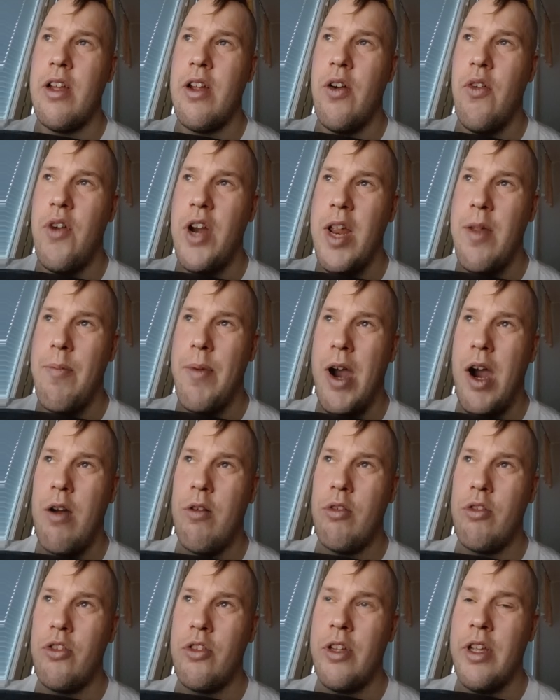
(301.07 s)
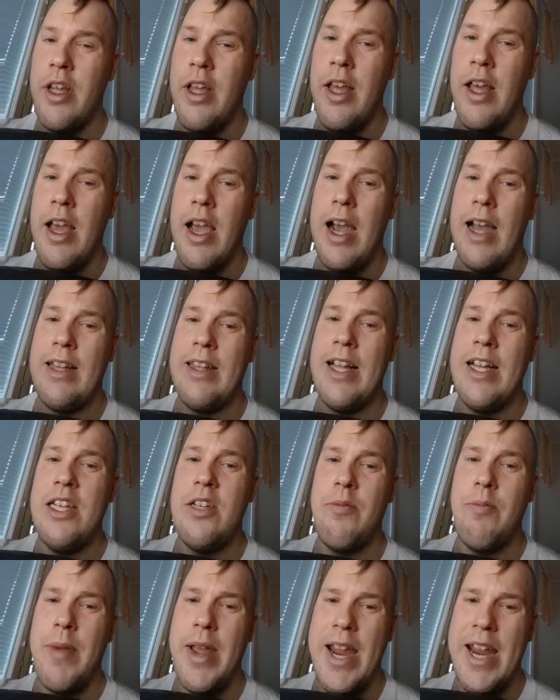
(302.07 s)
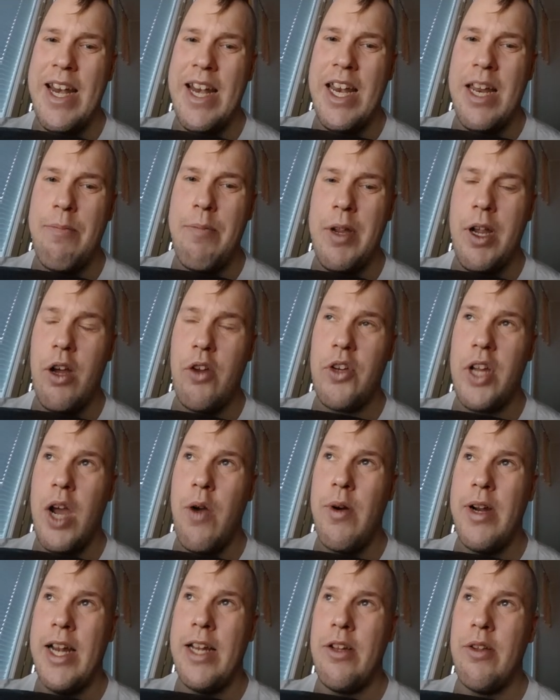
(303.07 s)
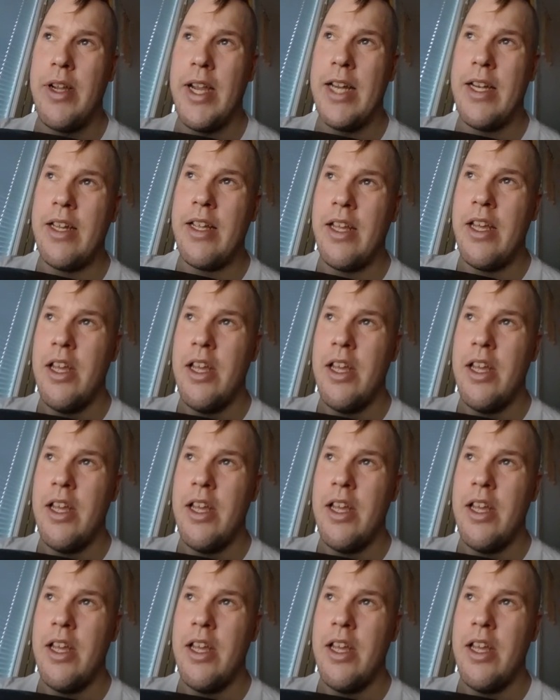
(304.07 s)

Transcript: rebounds, and that's mainly because I wanted to get